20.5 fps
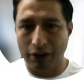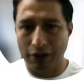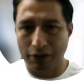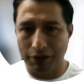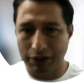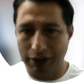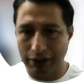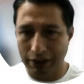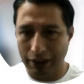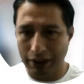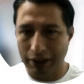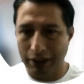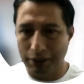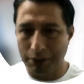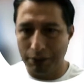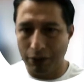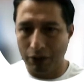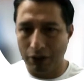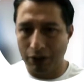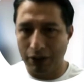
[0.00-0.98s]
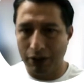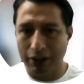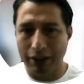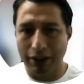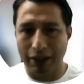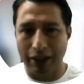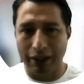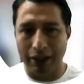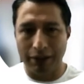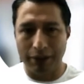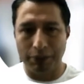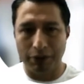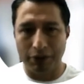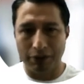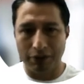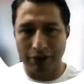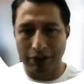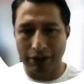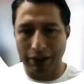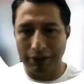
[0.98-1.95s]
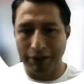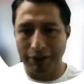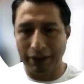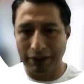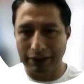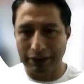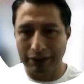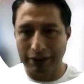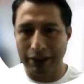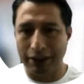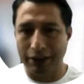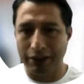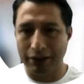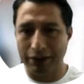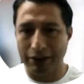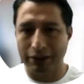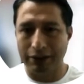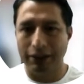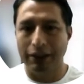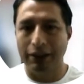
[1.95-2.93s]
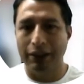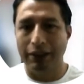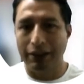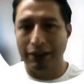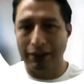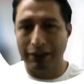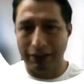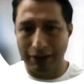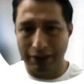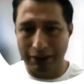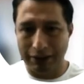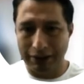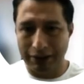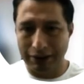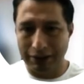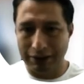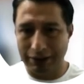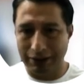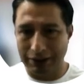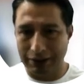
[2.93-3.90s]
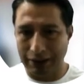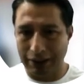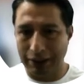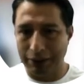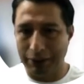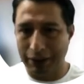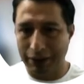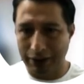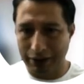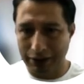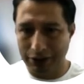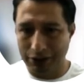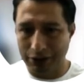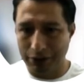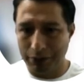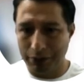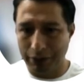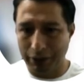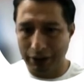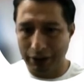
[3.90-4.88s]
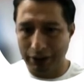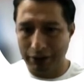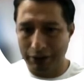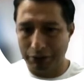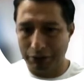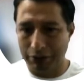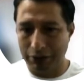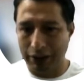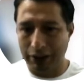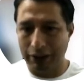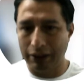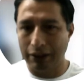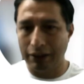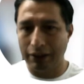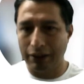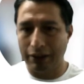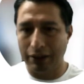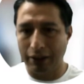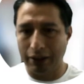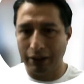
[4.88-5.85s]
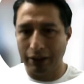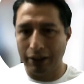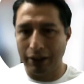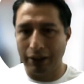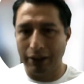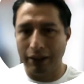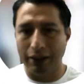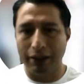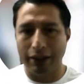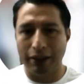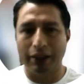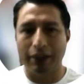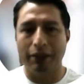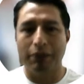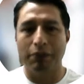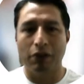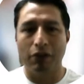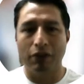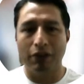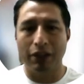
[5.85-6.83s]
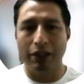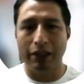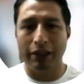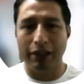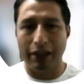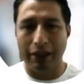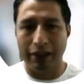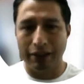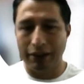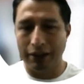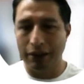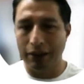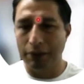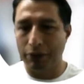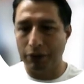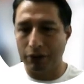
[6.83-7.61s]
monthly, and prototype scenarios. This is a slight variation between the monthly and the prototype.